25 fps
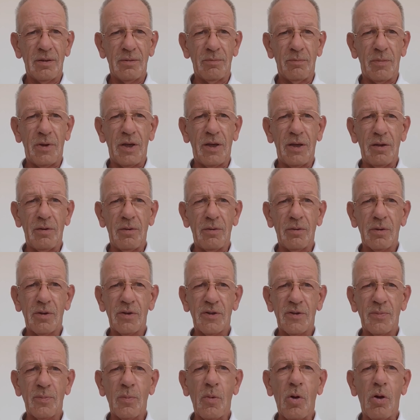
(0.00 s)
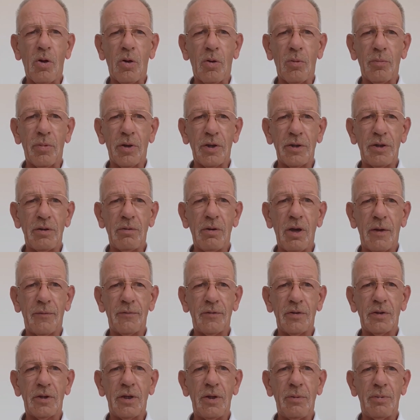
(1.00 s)
may look small, but you have
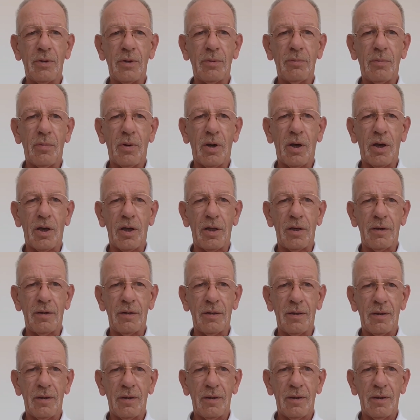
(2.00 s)
to keep in mind